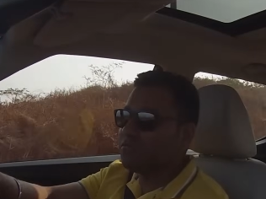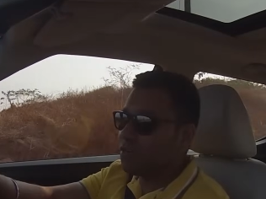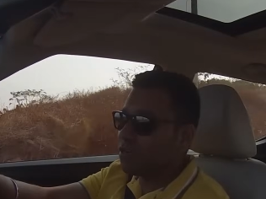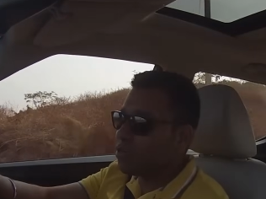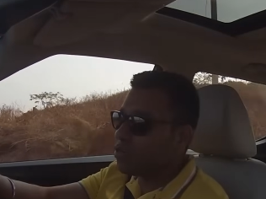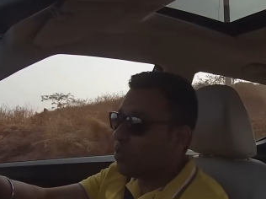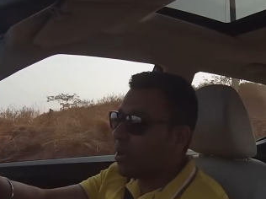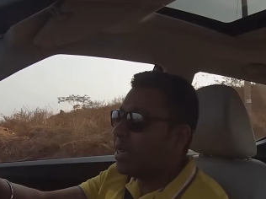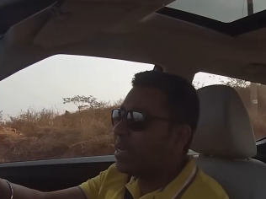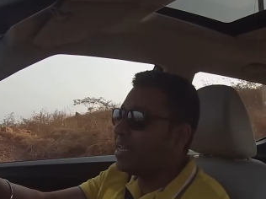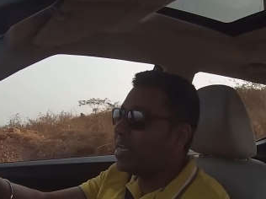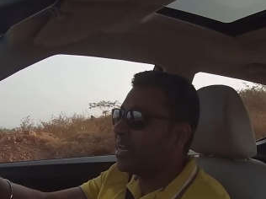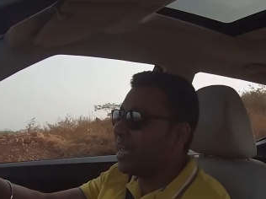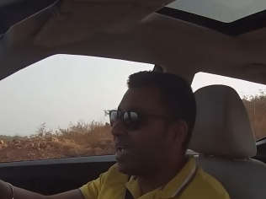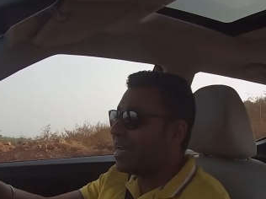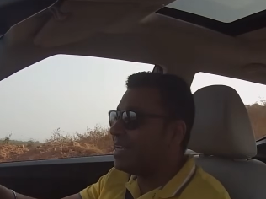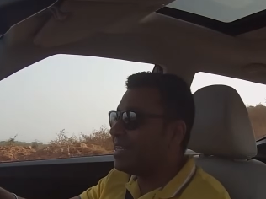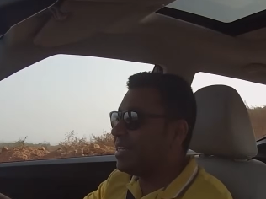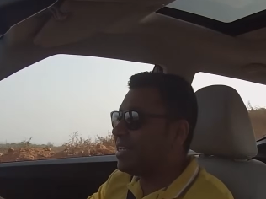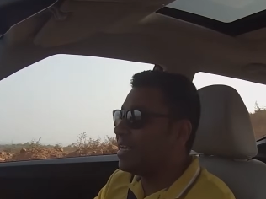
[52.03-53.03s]
for
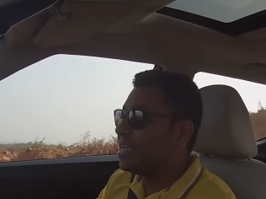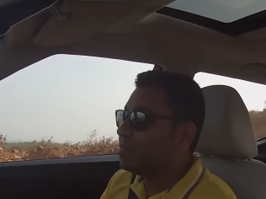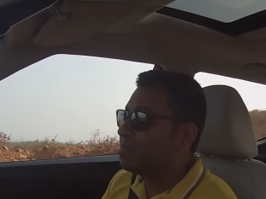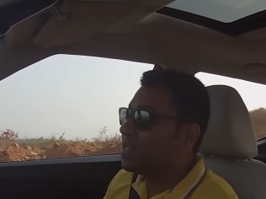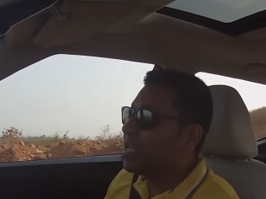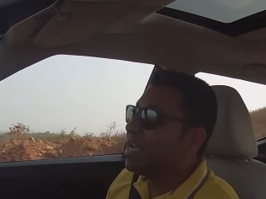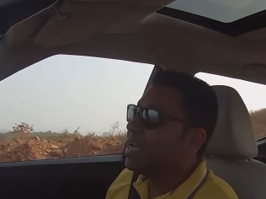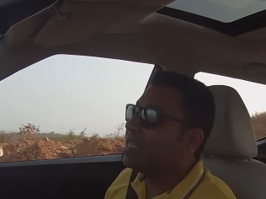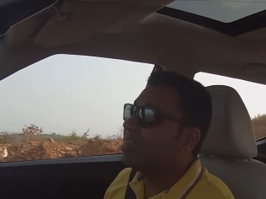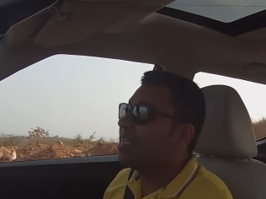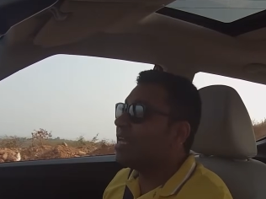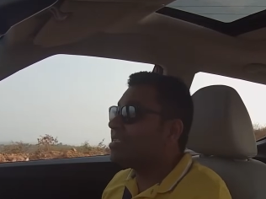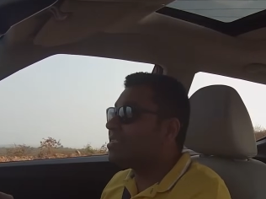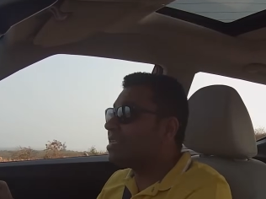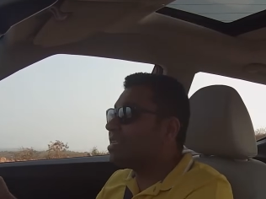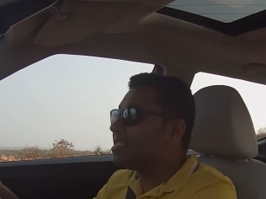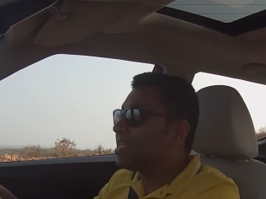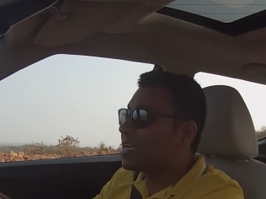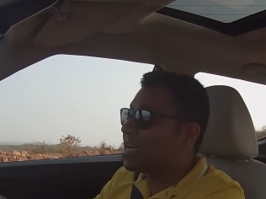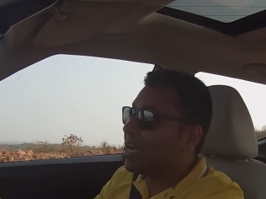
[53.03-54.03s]
2019. This
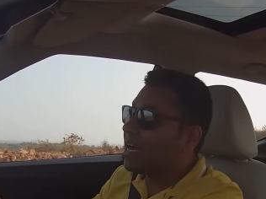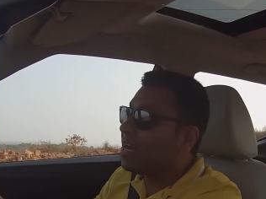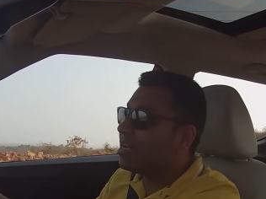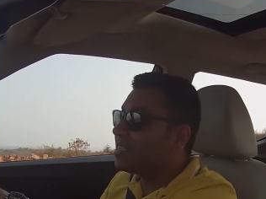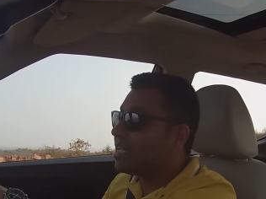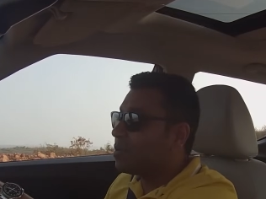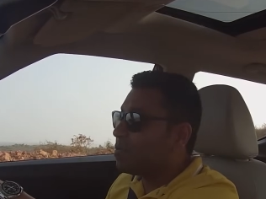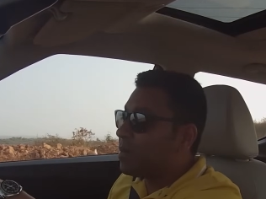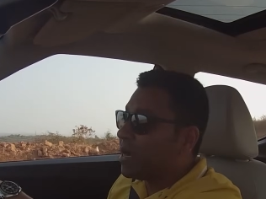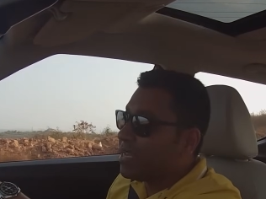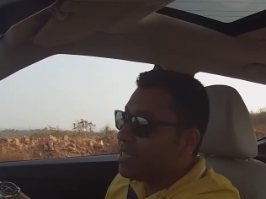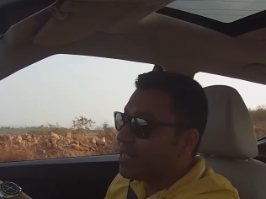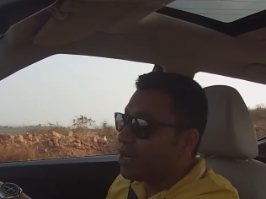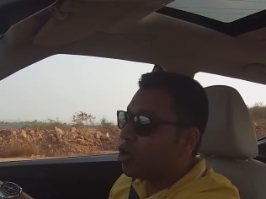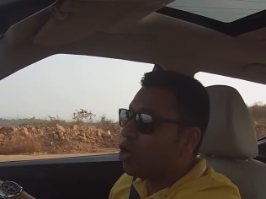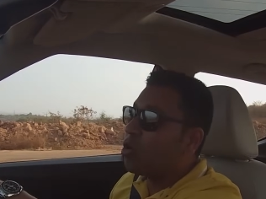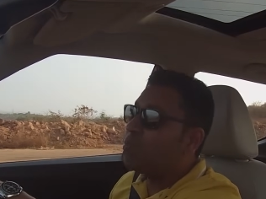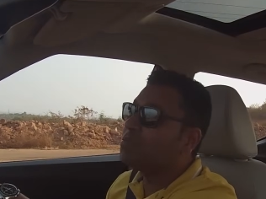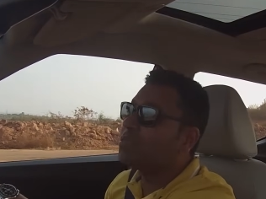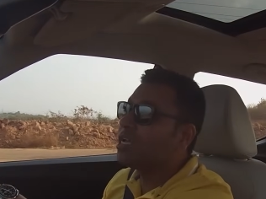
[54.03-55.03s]
is the car that Mahindra
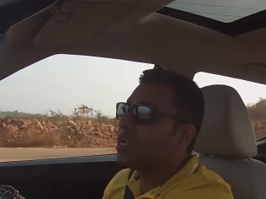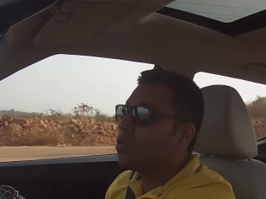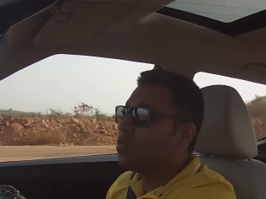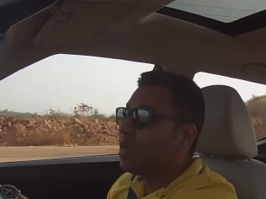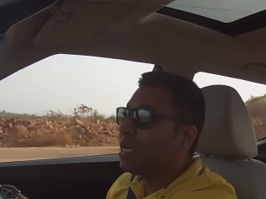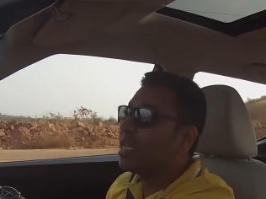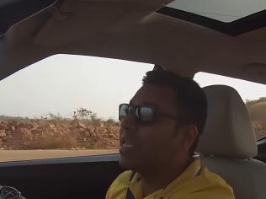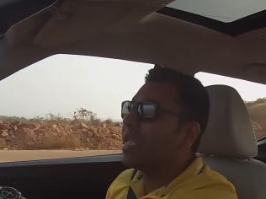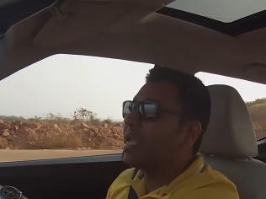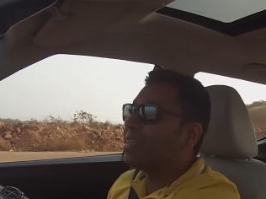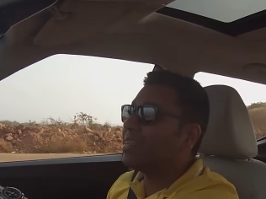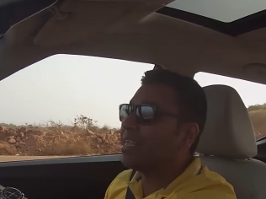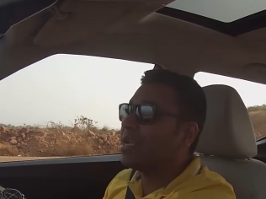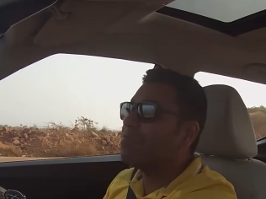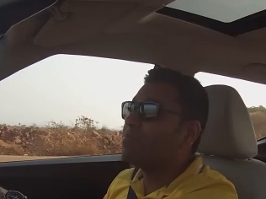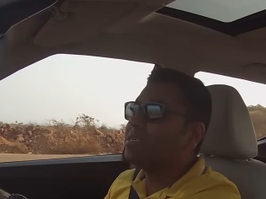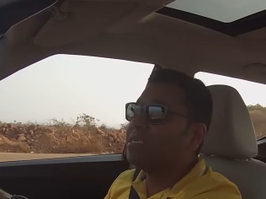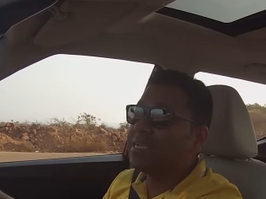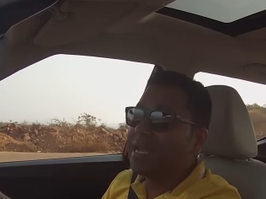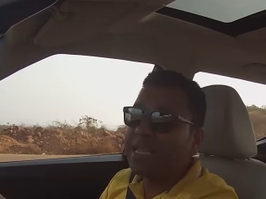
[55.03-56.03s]
hopes will get them
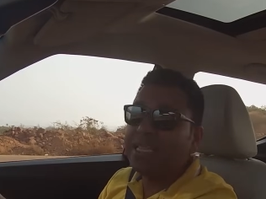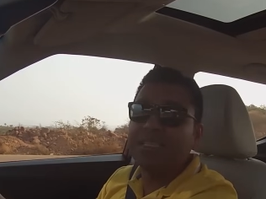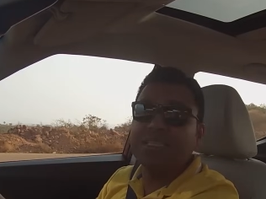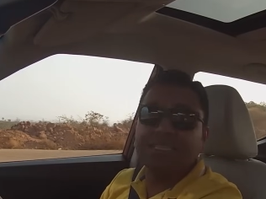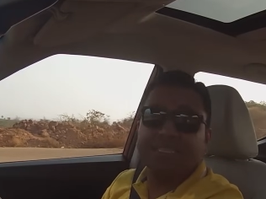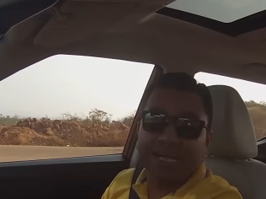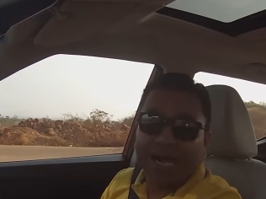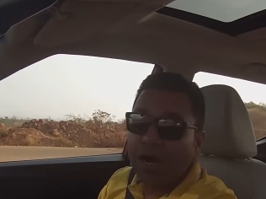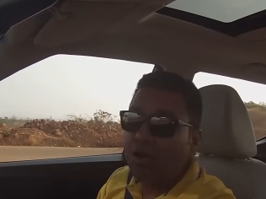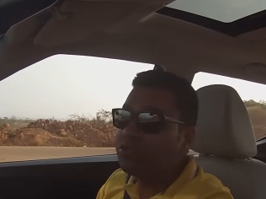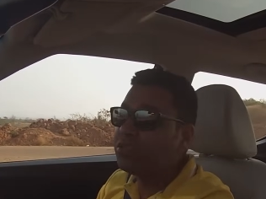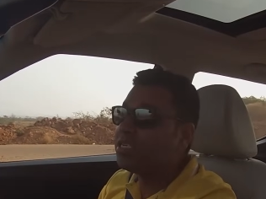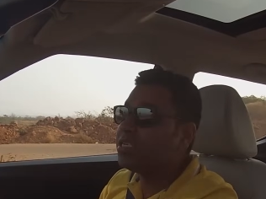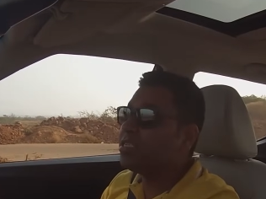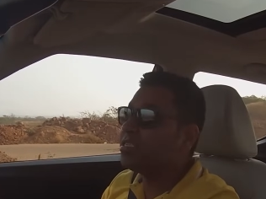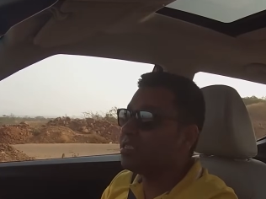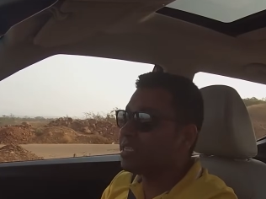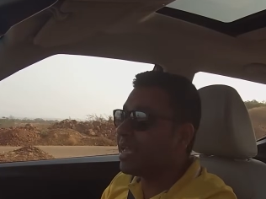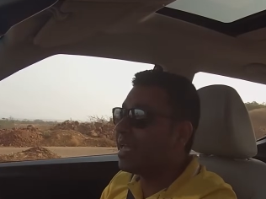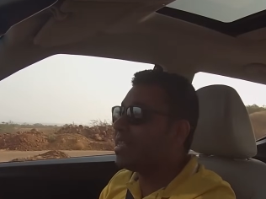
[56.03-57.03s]
10,000
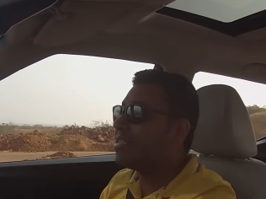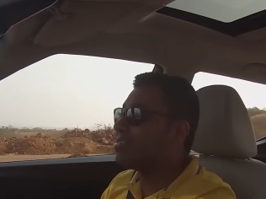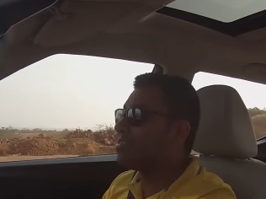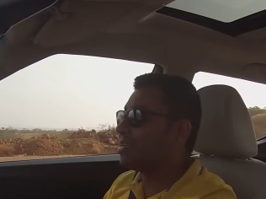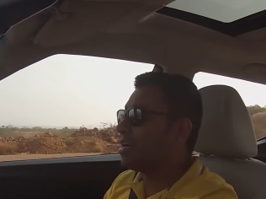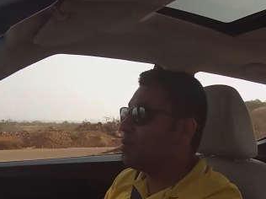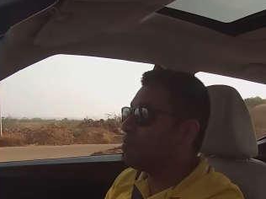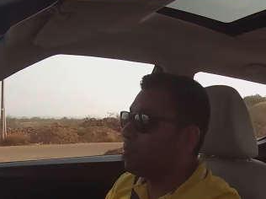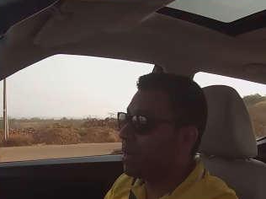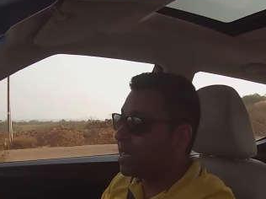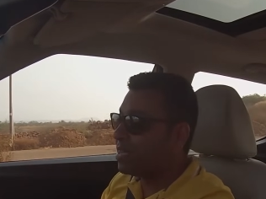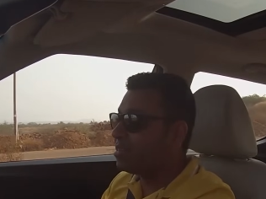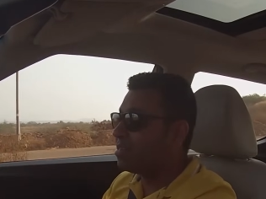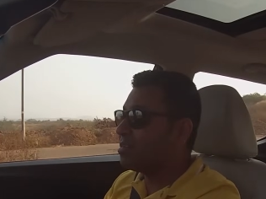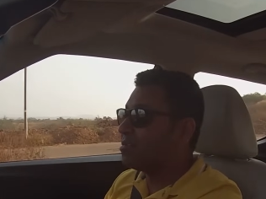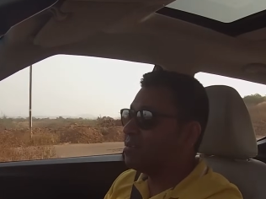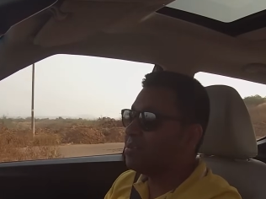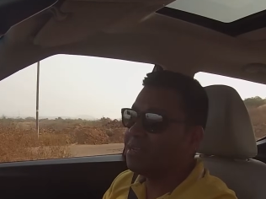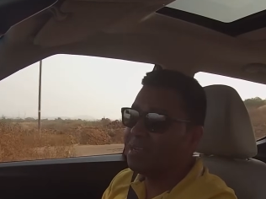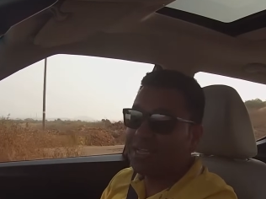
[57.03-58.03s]
sales a month.
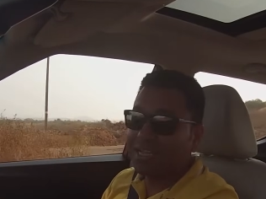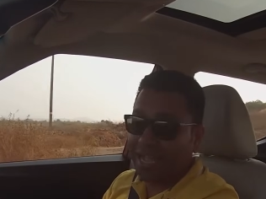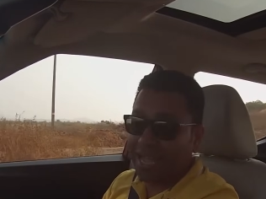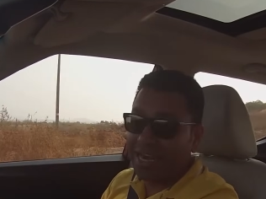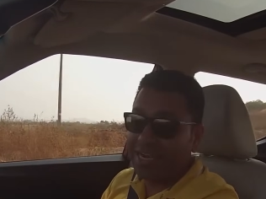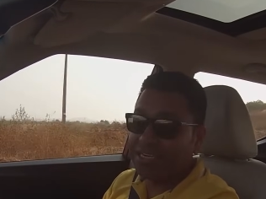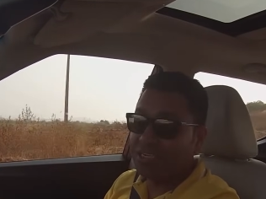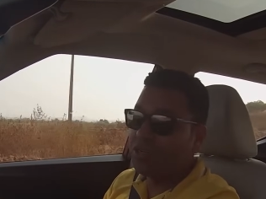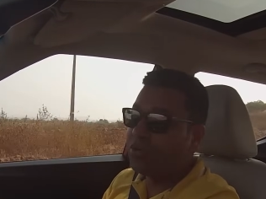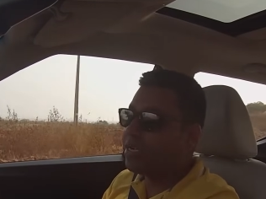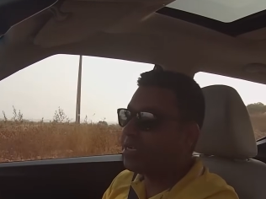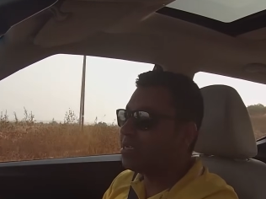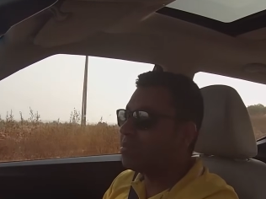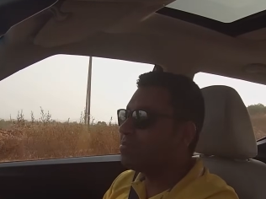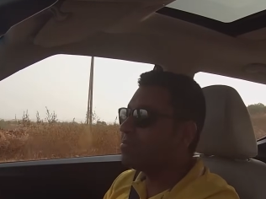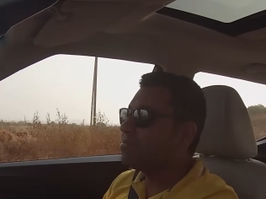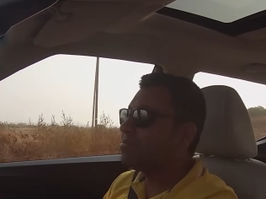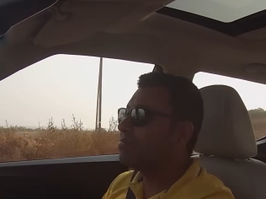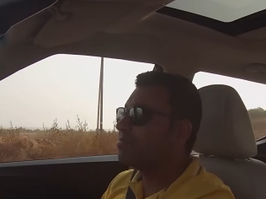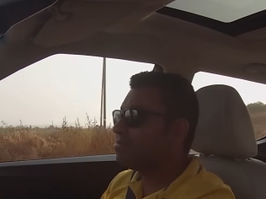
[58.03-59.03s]
Can it do it?
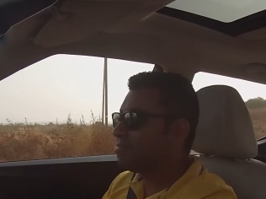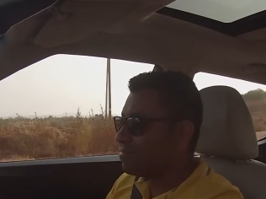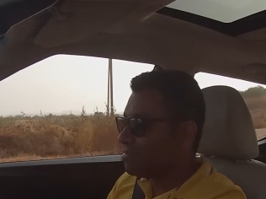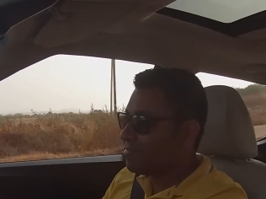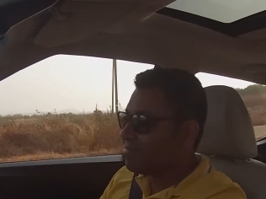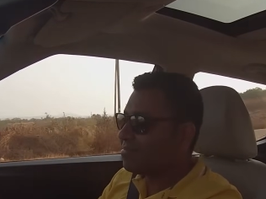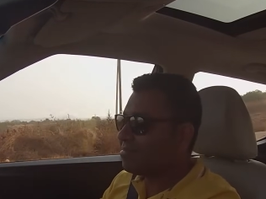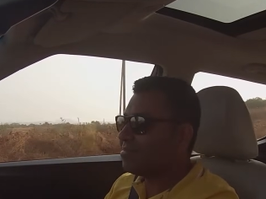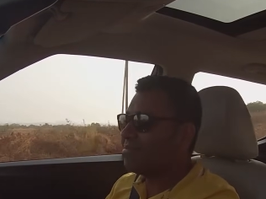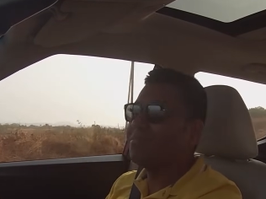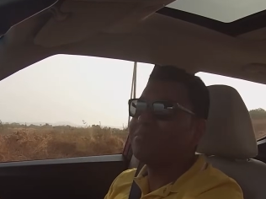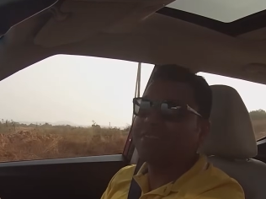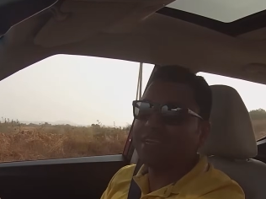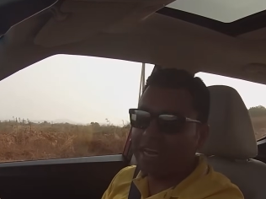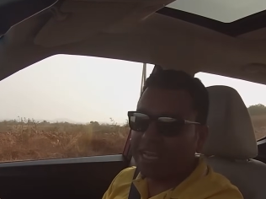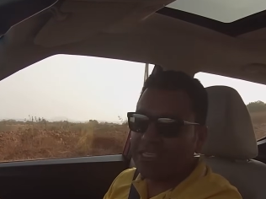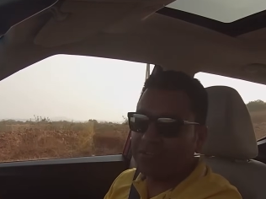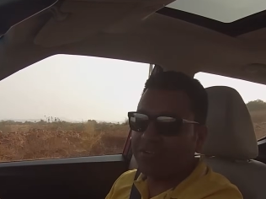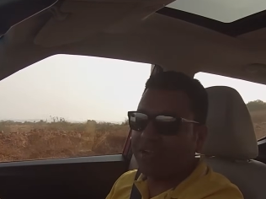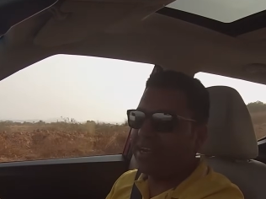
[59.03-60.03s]

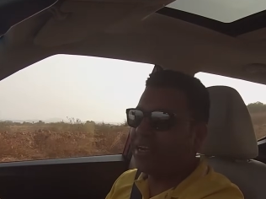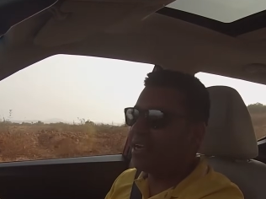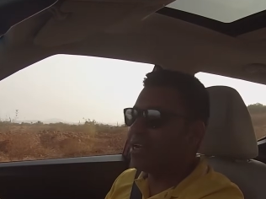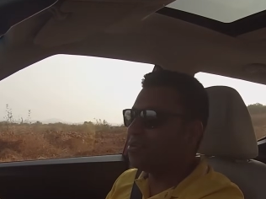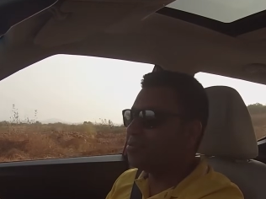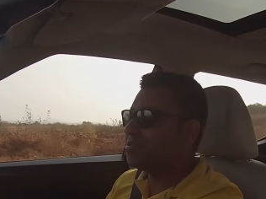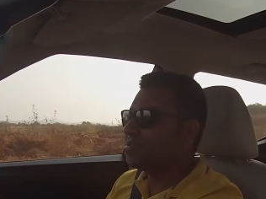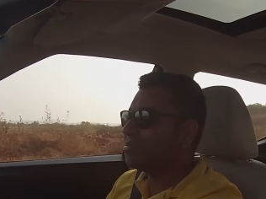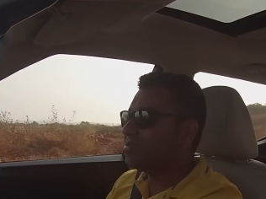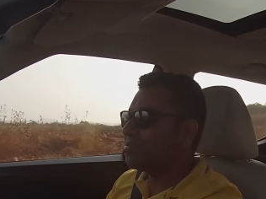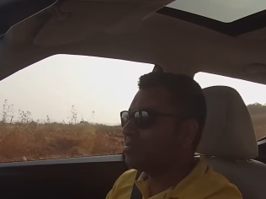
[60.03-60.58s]
Let's find out.